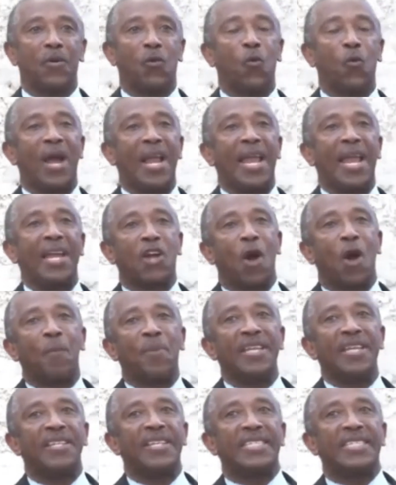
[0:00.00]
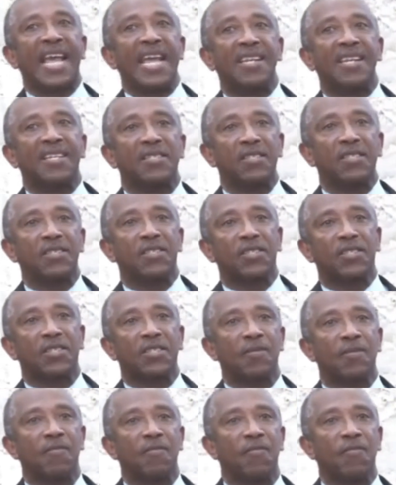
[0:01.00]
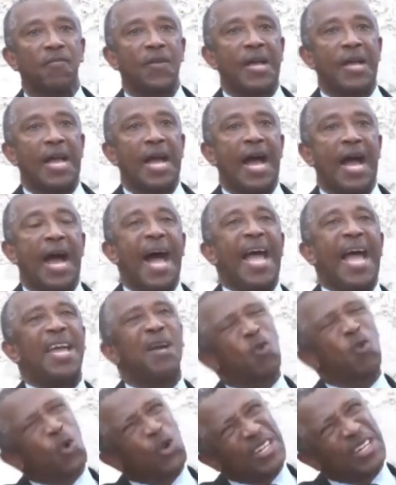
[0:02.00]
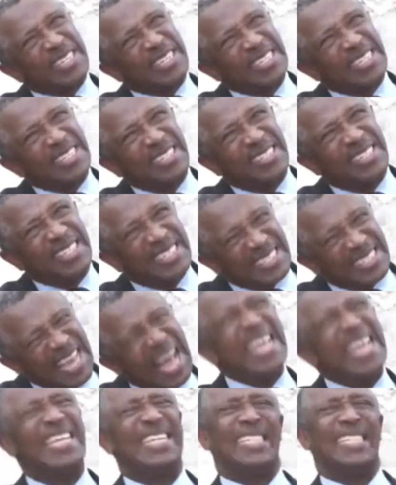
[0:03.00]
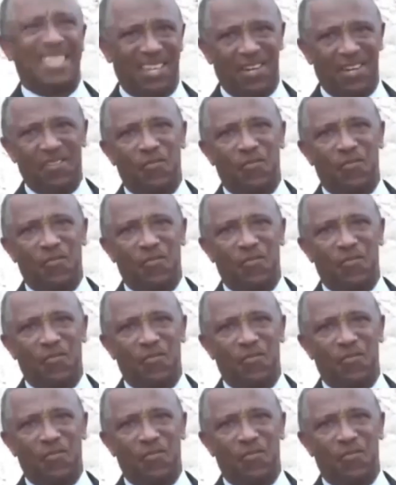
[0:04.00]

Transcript: While I complete this sentence, I am going to decide